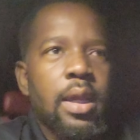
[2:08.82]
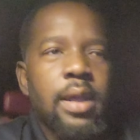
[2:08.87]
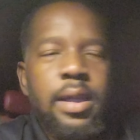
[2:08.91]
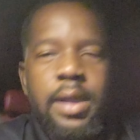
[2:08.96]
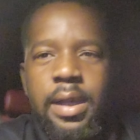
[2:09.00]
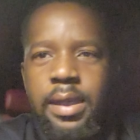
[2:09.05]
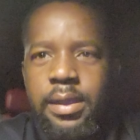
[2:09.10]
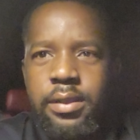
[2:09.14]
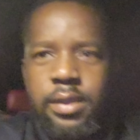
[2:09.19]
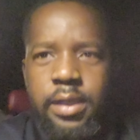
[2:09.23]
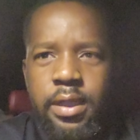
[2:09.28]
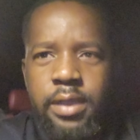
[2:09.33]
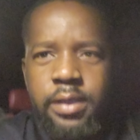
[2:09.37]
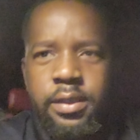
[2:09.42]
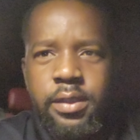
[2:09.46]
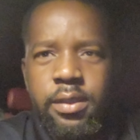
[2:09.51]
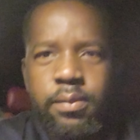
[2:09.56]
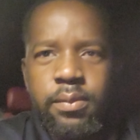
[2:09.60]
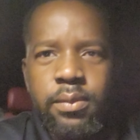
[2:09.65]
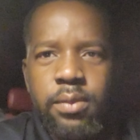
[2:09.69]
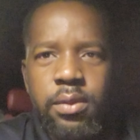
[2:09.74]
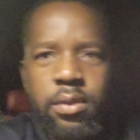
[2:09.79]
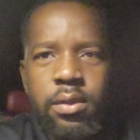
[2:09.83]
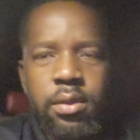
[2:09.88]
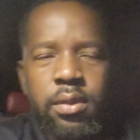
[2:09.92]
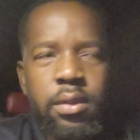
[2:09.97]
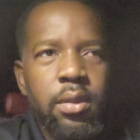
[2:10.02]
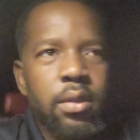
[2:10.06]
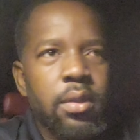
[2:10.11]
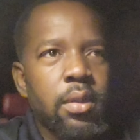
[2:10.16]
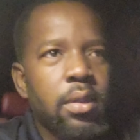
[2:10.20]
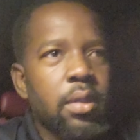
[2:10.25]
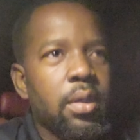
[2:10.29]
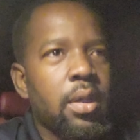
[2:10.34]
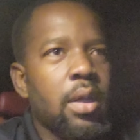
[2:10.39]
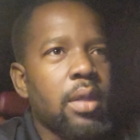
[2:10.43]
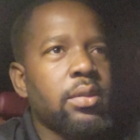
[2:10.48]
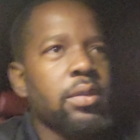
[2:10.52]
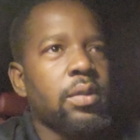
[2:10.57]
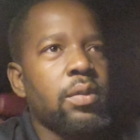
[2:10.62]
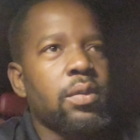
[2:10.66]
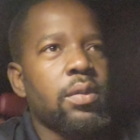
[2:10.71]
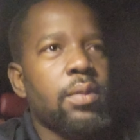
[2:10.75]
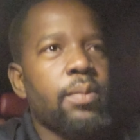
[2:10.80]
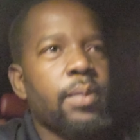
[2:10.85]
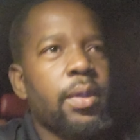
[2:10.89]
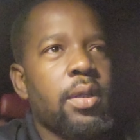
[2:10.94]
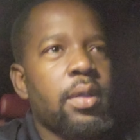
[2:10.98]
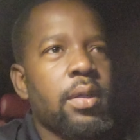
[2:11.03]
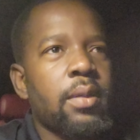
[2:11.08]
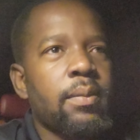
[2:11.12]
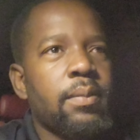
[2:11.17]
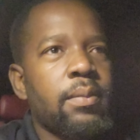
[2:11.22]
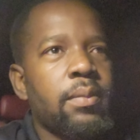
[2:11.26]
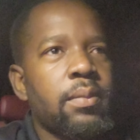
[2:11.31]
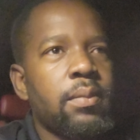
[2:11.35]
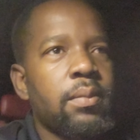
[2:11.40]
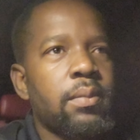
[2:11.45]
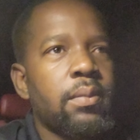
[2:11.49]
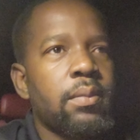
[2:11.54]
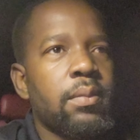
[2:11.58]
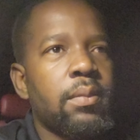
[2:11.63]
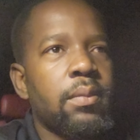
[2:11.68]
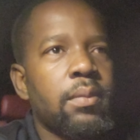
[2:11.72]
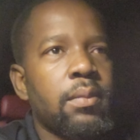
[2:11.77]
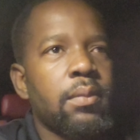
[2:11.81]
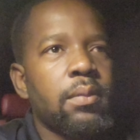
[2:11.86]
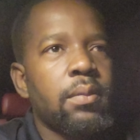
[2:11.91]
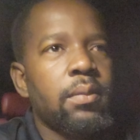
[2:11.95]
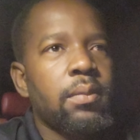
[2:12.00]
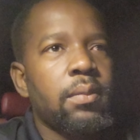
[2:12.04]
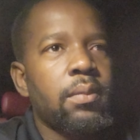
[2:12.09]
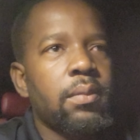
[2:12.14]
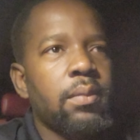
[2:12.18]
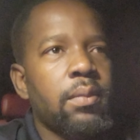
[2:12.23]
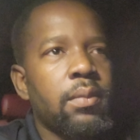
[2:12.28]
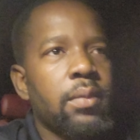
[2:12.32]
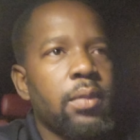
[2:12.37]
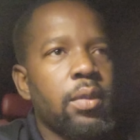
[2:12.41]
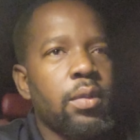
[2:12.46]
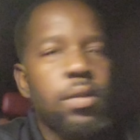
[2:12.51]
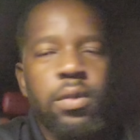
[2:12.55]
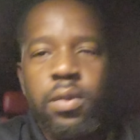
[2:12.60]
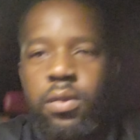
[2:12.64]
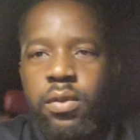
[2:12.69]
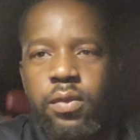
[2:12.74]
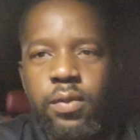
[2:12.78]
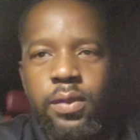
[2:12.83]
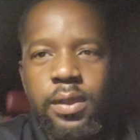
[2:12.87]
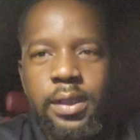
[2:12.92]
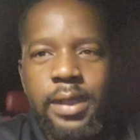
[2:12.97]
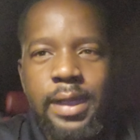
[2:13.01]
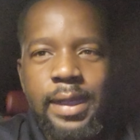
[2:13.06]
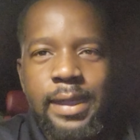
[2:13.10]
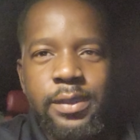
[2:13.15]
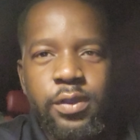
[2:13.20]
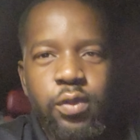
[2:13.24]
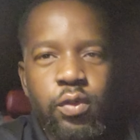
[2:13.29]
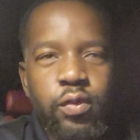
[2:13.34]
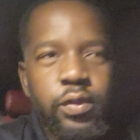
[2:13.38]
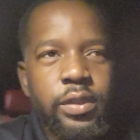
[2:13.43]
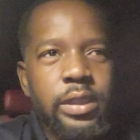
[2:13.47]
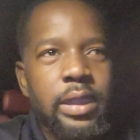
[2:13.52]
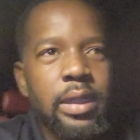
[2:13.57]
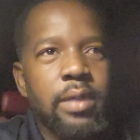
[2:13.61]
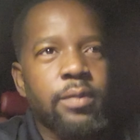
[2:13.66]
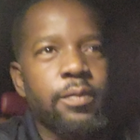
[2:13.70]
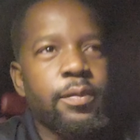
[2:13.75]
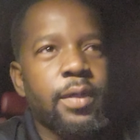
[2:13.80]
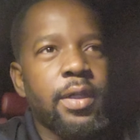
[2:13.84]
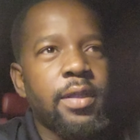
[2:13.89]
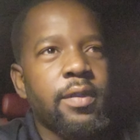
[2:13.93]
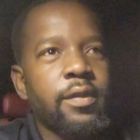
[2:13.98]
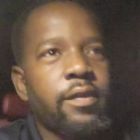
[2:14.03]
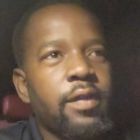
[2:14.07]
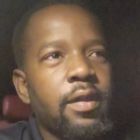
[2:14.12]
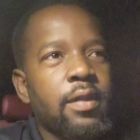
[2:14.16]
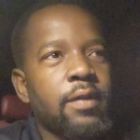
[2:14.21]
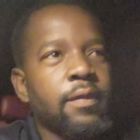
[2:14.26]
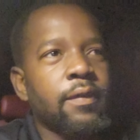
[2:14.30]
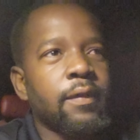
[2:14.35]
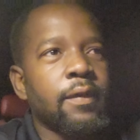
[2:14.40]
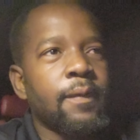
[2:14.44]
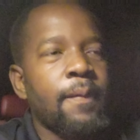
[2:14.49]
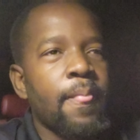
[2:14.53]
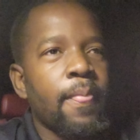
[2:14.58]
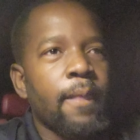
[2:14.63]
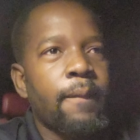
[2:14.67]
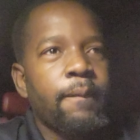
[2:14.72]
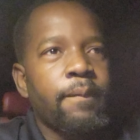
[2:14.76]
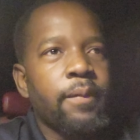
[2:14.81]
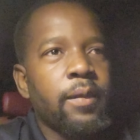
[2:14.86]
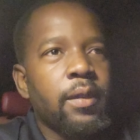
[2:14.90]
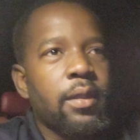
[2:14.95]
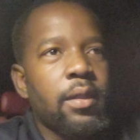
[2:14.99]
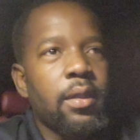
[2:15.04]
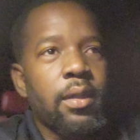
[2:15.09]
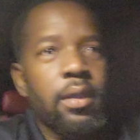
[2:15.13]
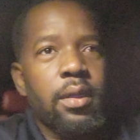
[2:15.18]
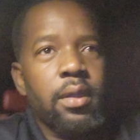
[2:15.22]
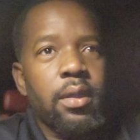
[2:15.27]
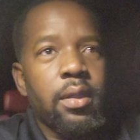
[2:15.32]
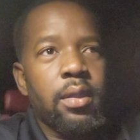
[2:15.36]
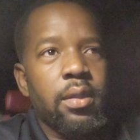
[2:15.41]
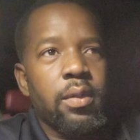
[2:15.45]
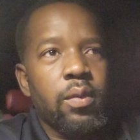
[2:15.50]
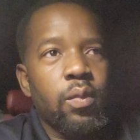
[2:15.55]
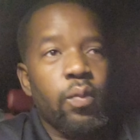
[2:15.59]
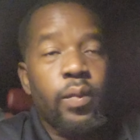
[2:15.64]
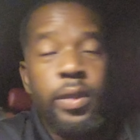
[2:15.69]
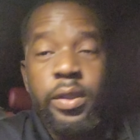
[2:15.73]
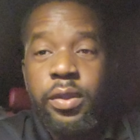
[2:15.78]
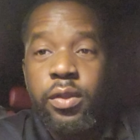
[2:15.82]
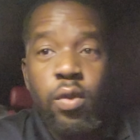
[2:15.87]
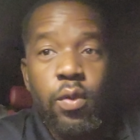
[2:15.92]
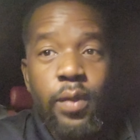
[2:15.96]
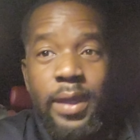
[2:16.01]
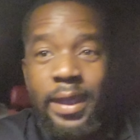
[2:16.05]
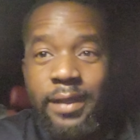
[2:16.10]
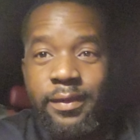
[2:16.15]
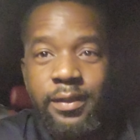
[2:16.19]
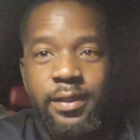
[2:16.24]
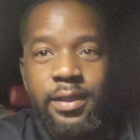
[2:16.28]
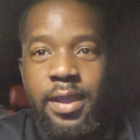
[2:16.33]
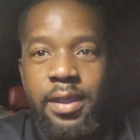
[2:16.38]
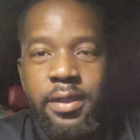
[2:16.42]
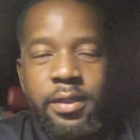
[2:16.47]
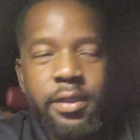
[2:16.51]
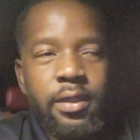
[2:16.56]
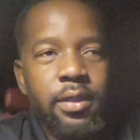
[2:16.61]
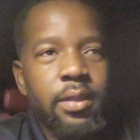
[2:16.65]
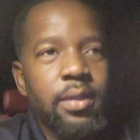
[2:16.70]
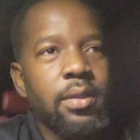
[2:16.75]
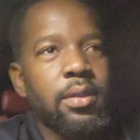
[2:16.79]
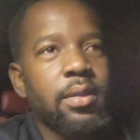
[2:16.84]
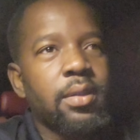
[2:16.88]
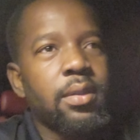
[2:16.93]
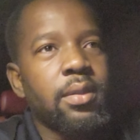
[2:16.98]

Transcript: I kind of tested him. I told him, um, you gonna do the last two stock by yourself. And with no hesitation,